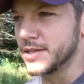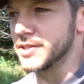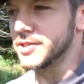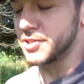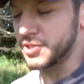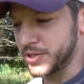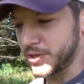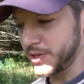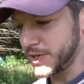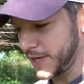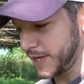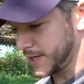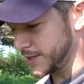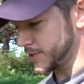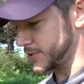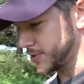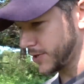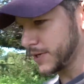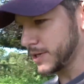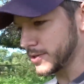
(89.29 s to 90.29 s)
Show you how the
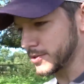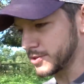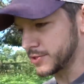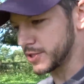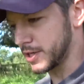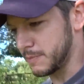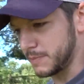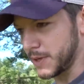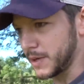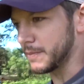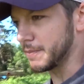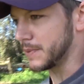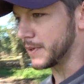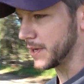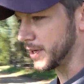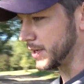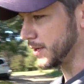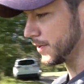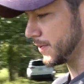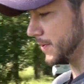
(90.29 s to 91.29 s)
trailer's shaping up.
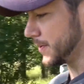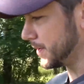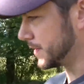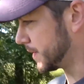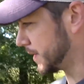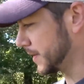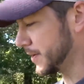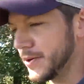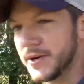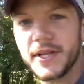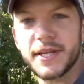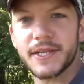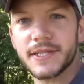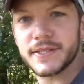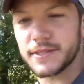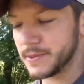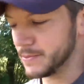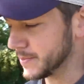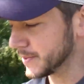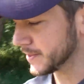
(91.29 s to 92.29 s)
Here, here it is.